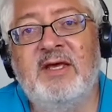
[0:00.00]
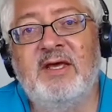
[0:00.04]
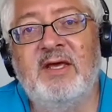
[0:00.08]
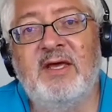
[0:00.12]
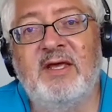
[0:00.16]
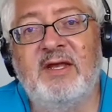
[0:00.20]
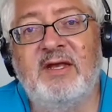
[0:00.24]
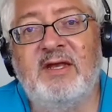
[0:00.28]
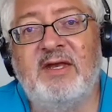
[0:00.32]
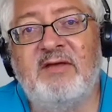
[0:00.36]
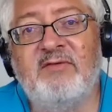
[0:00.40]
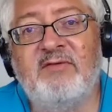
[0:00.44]

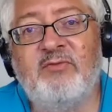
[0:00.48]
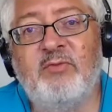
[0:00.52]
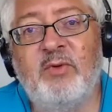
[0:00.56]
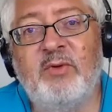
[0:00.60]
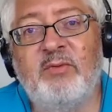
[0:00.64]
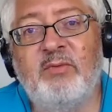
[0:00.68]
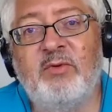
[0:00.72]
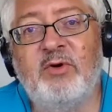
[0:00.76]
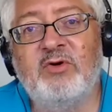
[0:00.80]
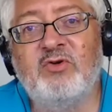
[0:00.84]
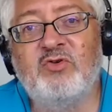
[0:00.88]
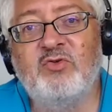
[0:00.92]
And if we
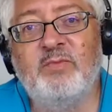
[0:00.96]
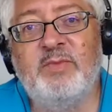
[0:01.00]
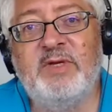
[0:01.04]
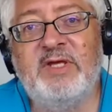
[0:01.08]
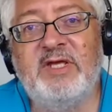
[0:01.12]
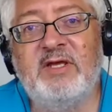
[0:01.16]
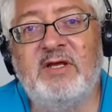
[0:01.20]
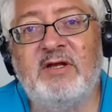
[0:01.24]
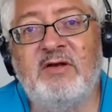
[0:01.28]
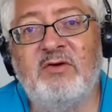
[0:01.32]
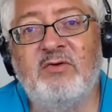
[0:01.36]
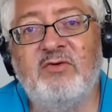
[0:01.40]
want to
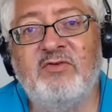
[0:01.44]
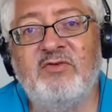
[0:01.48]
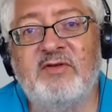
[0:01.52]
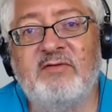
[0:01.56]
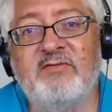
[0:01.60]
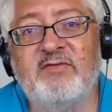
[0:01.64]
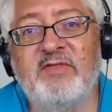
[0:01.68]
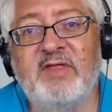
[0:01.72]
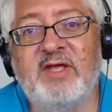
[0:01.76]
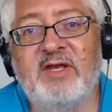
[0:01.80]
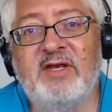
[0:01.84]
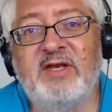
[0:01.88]
be
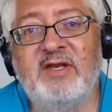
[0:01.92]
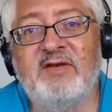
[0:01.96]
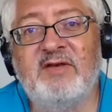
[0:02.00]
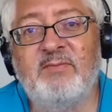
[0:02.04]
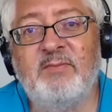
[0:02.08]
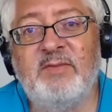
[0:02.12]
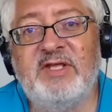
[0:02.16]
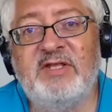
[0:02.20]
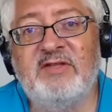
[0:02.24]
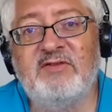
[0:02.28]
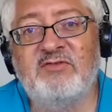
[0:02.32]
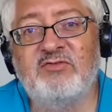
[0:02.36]
inclusive, yeah. then
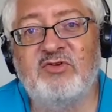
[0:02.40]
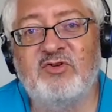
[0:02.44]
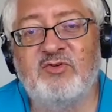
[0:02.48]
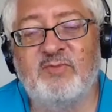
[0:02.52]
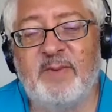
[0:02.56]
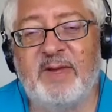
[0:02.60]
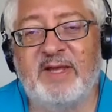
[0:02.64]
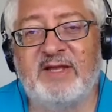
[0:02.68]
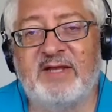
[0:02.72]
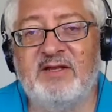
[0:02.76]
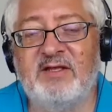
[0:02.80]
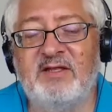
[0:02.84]
it means
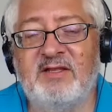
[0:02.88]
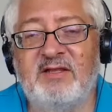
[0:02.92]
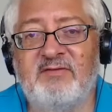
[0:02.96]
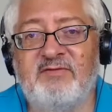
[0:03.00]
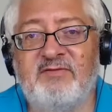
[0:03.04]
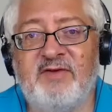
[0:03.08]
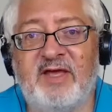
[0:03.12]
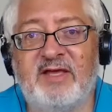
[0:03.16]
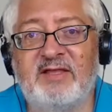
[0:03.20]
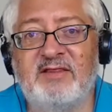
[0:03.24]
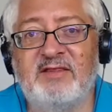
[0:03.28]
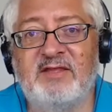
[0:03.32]
respecting the
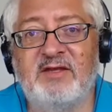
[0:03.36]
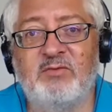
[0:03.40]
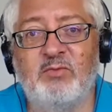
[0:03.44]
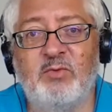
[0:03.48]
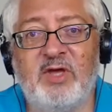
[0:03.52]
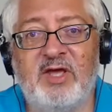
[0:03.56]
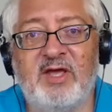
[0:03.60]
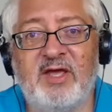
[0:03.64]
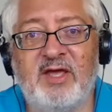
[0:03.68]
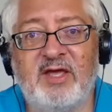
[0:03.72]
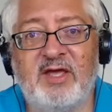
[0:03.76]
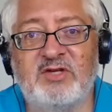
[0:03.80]
fact that
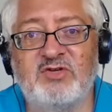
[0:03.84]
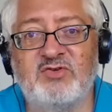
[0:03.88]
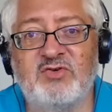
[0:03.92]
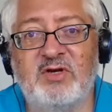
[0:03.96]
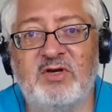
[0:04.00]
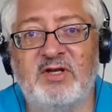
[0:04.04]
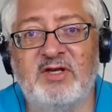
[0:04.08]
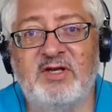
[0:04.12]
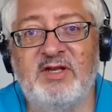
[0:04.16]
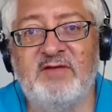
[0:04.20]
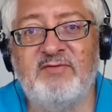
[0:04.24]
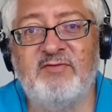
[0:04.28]
we are
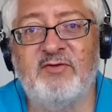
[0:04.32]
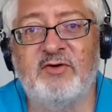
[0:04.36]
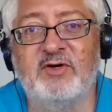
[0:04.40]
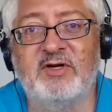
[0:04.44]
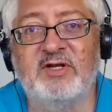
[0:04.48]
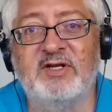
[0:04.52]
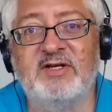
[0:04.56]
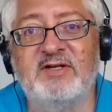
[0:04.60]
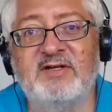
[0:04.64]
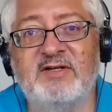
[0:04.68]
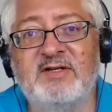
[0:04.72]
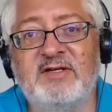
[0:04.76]
actually
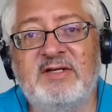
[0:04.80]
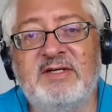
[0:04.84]
different.